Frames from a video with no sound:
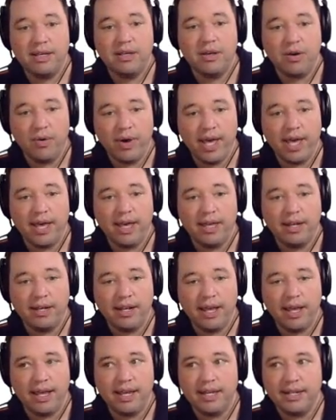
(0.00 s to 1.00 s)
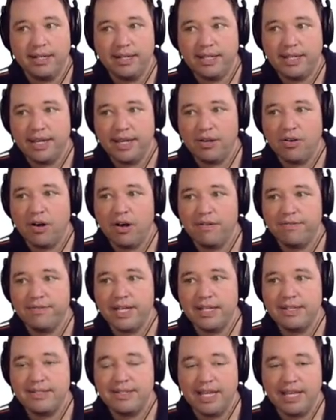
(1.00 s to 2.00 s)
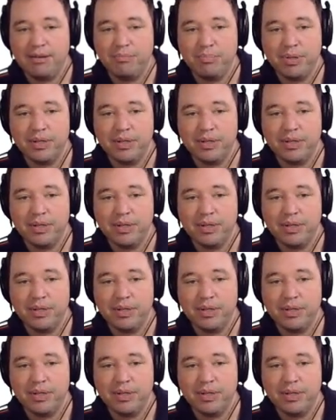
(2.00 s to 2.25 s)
go ahead and kick off that same